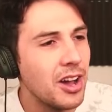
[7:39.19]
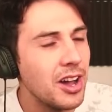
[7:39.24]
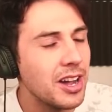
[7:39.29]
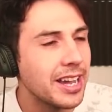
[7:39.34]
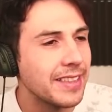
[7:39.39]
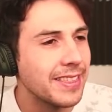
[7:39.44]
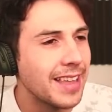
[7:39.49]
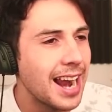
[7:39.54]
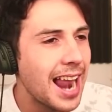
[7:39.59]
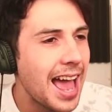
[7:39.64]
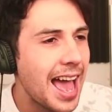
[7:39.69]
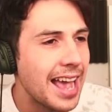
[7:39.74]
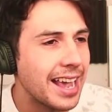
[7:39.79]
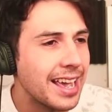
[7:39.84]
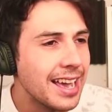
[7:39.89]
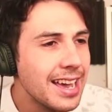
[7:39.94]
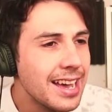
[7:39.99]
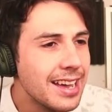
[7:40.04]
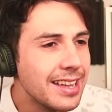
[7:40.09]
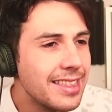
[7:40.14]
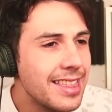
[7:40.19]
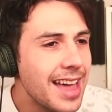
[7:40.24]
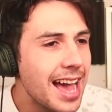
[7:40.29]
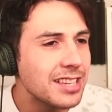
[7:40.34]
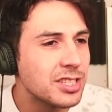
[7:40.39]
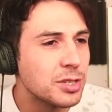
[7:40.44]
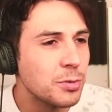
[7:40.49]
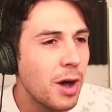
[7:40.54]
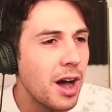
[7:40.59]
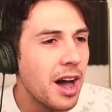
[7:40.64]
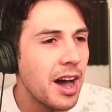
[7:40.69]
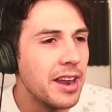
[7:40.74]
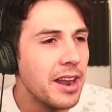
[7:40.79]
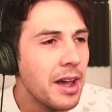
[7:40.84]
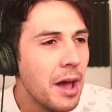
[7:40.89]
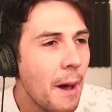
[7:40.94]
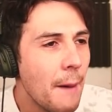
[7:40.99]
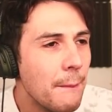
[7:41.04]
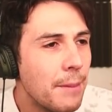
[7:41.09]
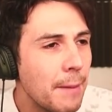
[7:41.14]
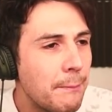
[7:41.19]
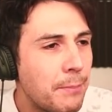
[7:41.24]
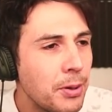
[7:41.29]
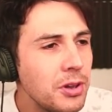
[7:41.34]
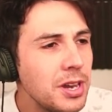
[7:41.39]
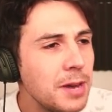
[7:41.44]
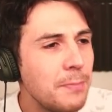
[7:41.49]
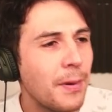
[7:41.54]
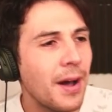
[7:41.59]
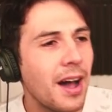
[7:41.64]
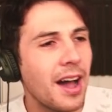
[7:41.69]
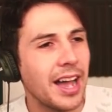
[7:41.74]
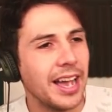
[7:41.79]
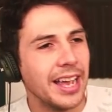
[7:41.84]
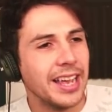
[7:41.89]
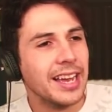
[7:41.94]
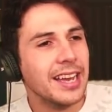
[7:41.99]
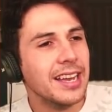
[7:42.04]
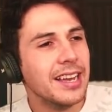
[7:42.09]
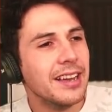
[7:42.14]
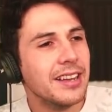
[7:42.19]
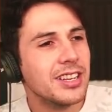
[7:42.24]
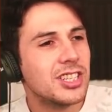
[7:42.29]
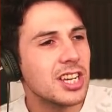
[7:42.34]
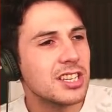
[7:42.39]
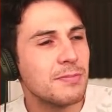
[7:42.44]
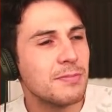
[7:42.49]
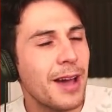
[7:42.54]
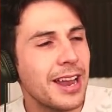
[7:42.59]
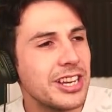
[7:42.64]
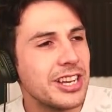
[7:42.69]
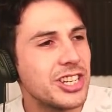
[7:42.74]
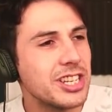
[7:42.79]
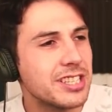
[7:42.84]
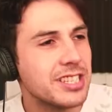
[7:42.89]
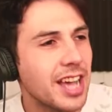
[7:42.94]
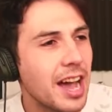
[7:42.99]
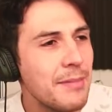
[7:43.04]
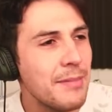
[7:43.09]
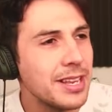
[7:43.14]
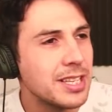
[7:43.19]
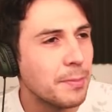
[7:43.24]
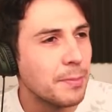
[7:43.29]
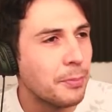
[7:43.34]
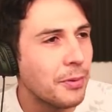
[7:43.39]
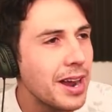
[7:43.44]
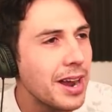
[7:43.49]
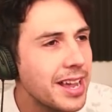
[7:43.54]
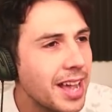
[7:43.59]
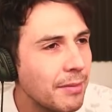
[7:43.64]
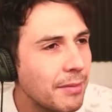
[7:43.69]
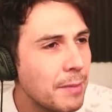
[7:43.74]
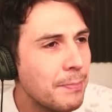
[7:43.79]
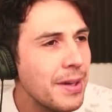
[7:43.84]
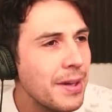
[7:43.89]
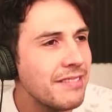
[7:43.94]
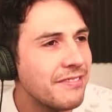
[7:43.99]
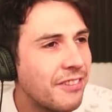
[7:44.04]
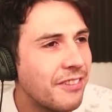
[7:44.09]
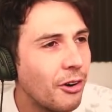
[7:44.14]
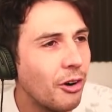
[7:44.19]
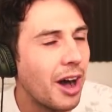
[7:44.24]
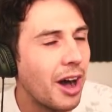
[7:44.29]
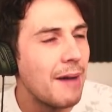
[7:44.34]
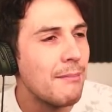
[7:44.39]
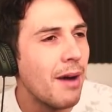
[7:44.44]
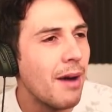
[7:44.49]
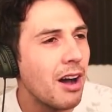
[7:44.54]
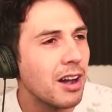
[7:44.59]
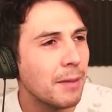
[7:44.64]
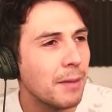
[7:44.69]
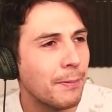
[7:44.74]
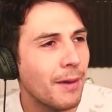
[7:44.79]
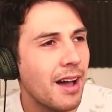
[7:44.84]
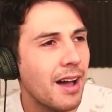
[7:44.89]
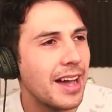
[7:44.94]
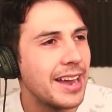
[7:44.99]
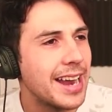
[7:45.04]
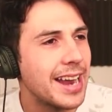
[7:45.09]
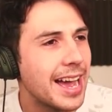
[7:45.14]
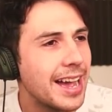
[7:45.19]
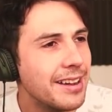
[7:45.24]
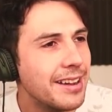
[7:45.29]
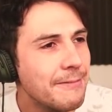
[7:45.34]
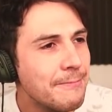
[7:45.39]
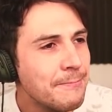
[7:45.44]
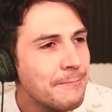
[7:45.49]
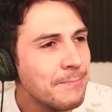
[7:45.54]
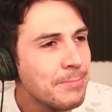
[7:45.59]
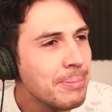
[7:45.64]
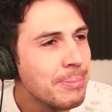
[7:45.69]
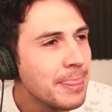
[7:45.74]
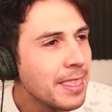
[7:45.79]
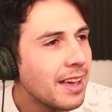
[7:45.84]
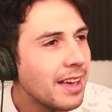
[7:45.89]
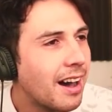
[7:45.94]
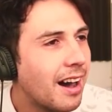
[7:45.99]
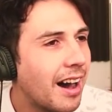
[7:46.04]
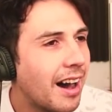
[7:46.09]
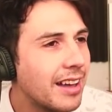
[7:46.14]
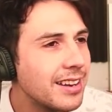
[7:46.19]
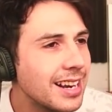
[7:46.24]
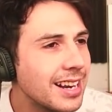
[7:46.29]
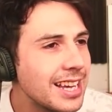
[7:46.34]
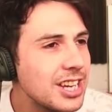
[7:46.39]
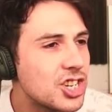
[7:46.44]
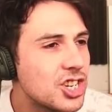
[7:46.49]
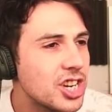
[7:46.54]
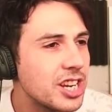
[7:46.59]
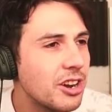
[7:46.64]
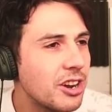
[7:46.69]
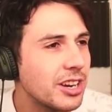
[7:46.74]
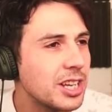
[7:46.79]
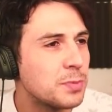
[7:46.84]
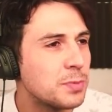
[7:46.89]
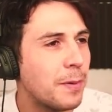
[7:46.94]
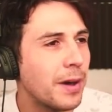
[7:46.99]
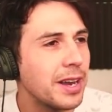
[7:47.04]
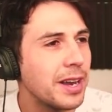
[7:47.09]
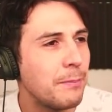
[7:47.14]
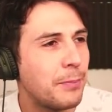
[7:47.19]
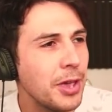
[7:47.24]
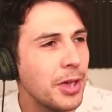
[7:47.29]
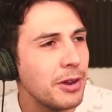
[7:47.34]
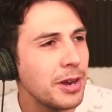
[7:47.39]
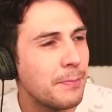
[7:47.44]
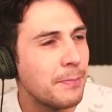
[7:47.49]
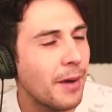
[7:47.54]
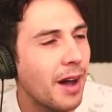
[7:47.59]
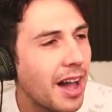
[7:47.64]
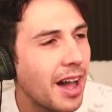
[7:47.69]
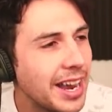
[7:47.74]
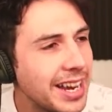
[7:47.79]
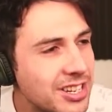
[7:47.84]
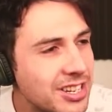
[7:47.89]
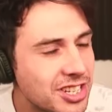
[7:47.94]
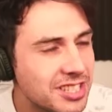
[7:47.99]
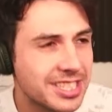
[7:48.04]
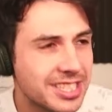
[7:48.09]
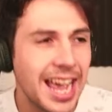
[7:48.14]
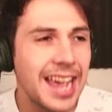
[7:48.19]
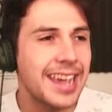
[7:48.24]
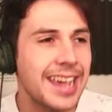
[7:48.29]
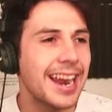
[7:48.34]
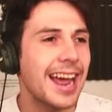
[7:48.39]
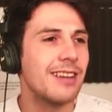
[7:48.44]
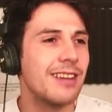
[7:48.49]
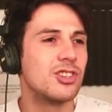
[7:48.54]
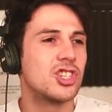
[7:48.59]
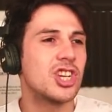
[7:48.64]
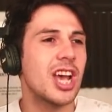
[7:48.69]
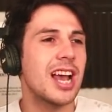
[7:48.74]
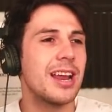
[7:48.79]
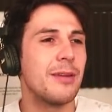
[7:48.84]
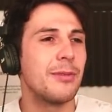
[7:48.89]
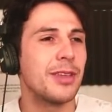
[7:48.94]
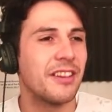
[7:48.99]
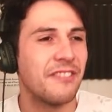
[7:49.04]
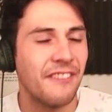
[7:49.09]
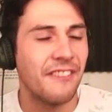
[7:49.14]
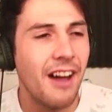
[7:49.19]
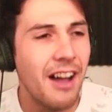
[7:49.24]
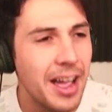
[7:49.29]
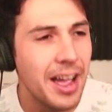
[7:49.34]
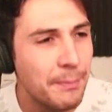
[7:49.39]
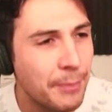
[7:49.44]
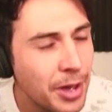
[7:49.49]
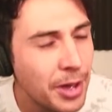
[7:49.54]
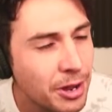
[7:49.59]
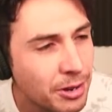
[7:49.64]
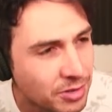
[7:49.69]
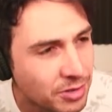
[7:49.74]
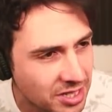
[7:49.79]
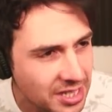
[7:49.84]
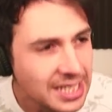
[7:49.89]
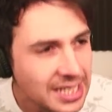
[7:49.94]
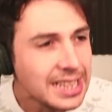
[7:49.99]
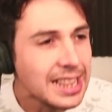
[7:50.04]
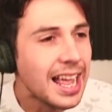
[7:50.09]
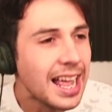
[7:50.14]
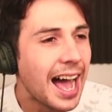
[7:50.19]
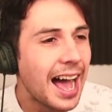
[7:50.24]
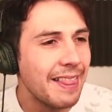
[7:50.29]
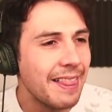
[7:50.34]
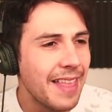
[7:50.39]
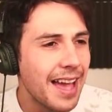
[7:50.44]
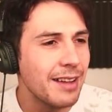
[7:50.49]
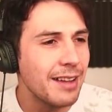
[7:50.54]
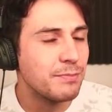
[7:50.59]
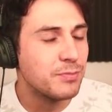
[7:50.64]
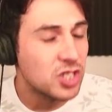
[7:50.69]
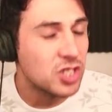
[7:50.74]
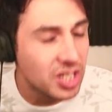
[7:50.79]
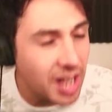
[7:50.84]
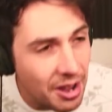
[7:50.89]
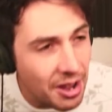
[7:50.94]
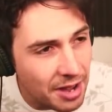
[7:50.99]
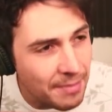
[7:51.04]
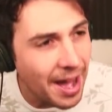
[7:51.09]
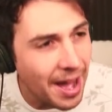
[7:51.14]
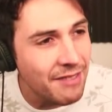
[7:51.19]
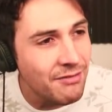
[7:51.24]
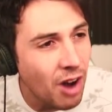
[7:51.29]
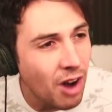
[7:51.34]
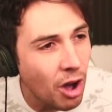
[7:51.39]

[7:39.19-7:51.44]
hooking the leg. That's 1. But Pewdiepie just managing to come in to break up the pinfall, and Markiplier now unleashing on his buddy Pewdiepie, and he's just taken out Jelly with a flying poots. And now Slogoman